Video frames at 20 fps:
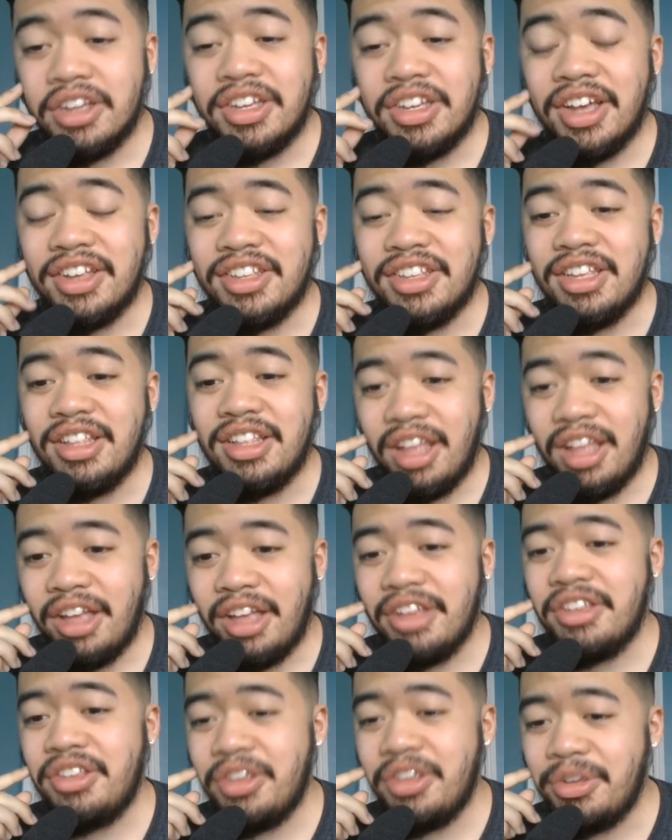Cause I
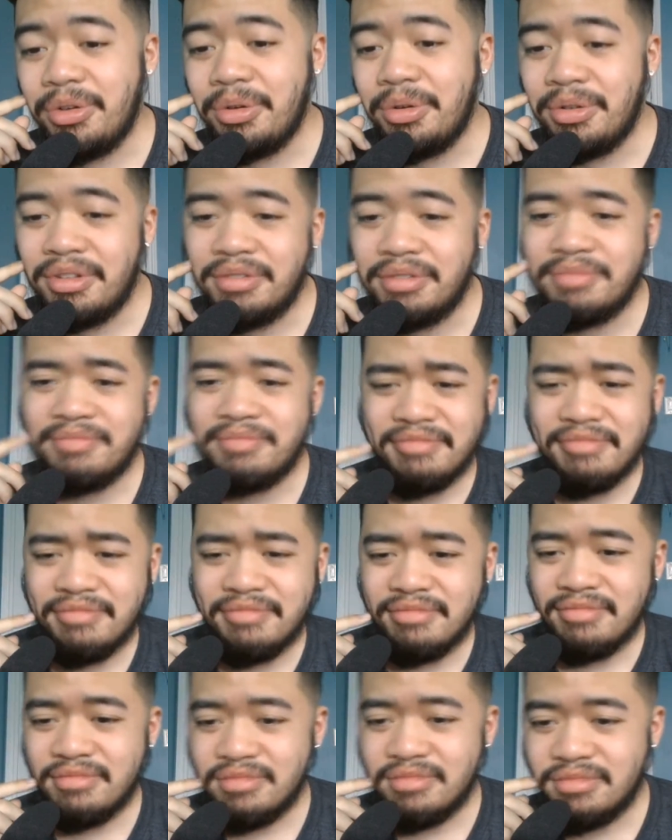like you.
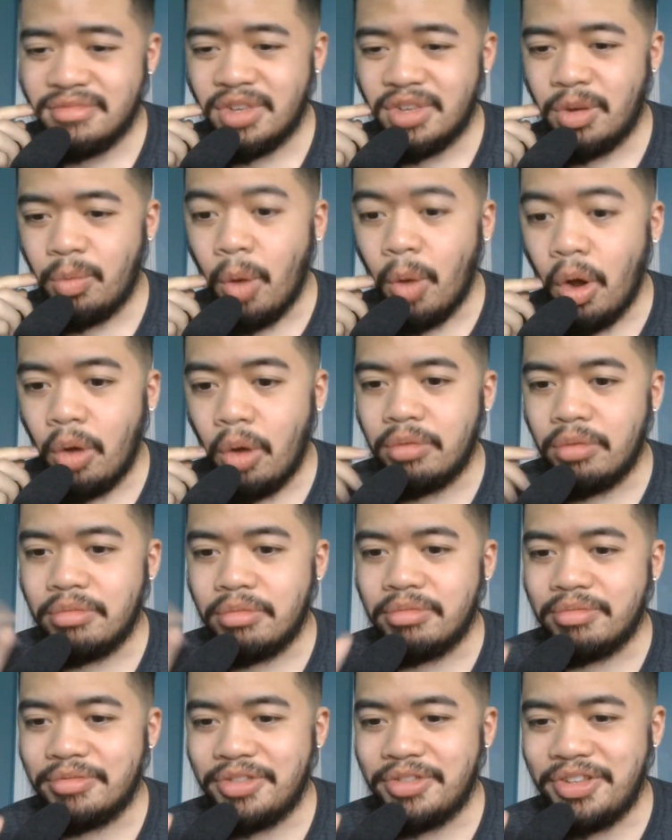Whoa!
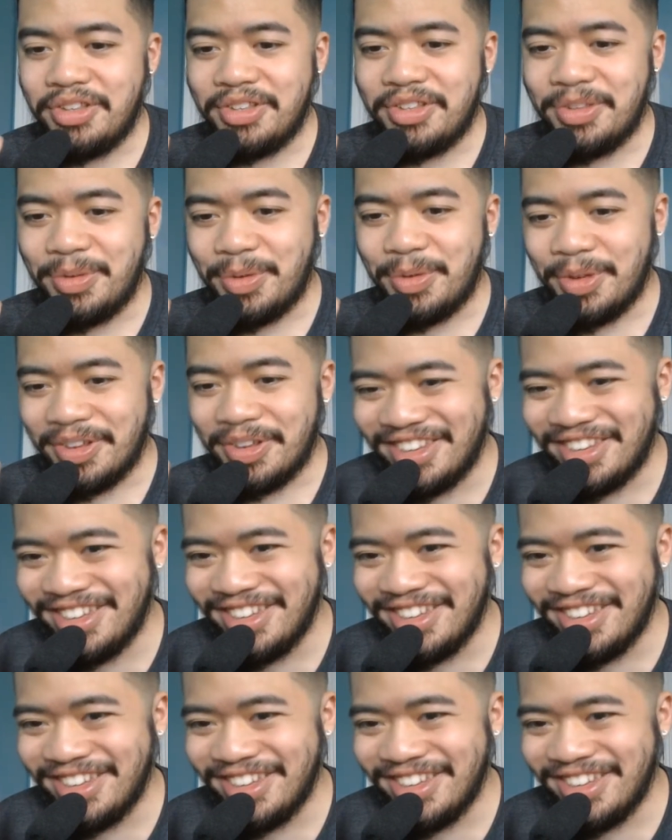Jeez, you guys.